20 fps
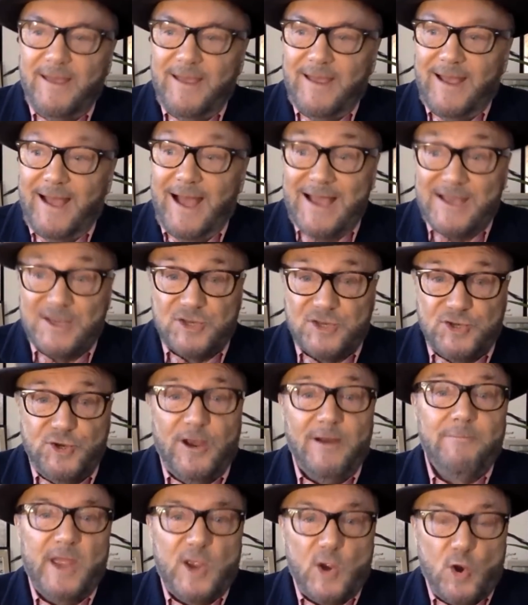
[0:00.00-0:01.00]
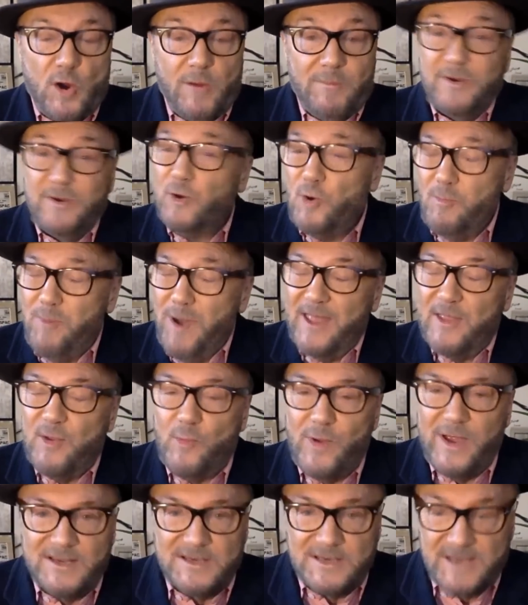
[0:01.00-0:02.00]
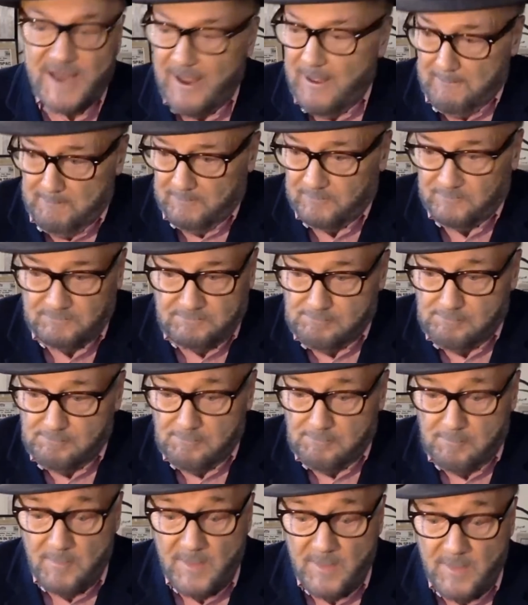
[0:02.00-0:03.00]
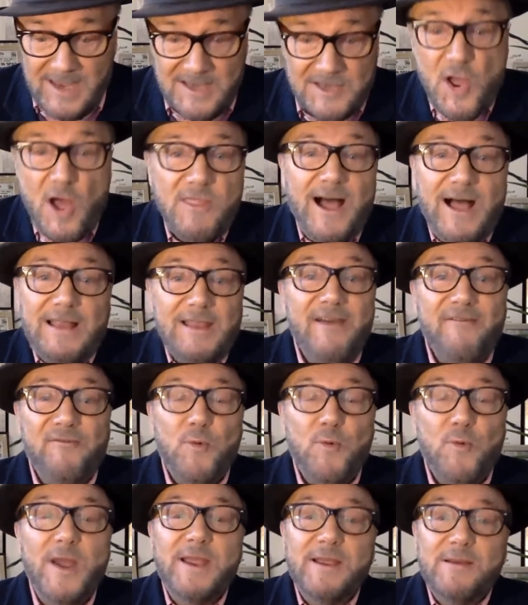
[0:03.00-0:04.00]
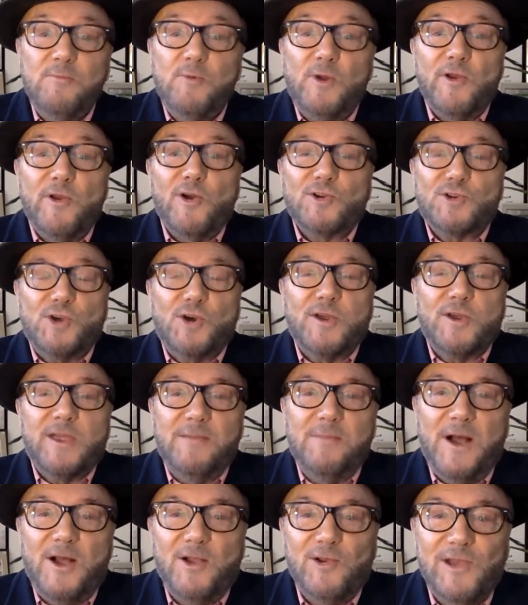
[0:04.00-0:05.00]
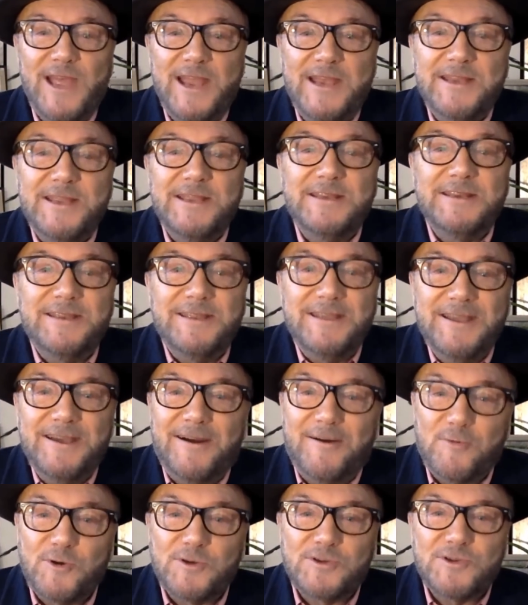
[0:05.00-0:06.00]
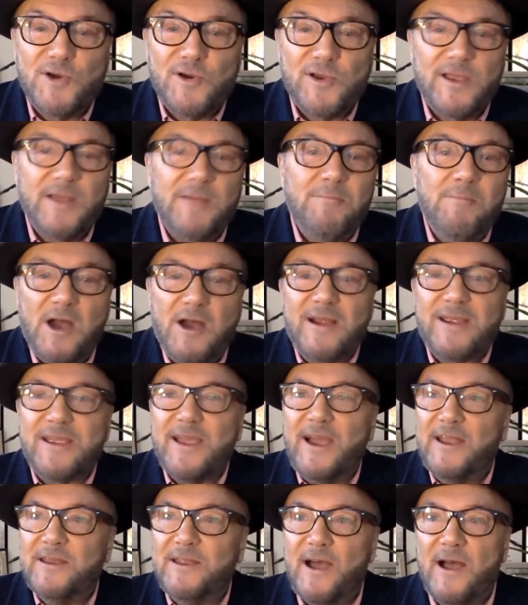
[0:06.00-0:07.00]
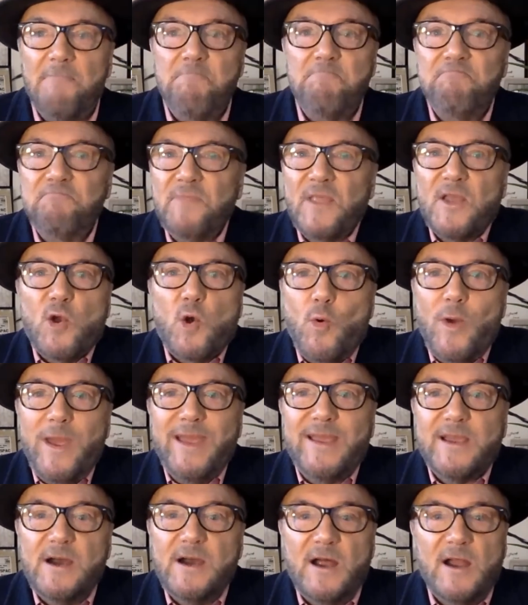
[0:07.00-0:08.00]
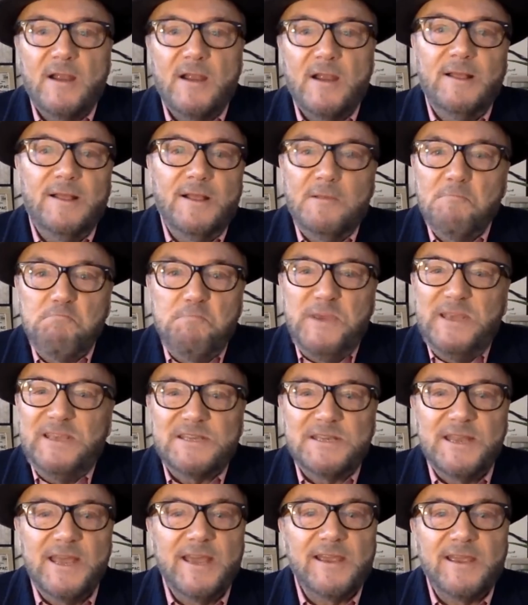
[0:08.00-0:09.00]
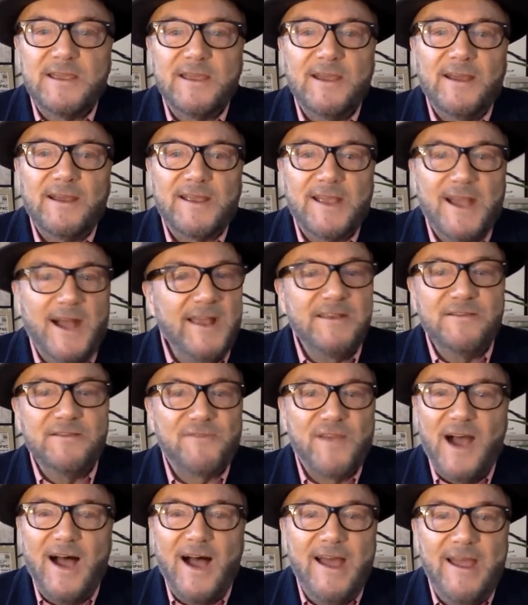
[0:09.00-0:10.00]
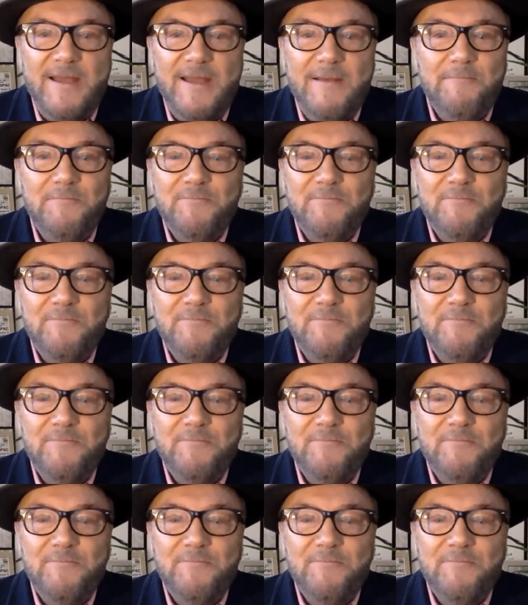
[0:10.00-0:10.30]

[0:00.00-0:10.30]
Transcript: as Jeremy Corbyn, who, by the way, he's not that left-wing. We're not talking about Lenin here. We're talking about a kind of Quaker, peacenik kind of guy.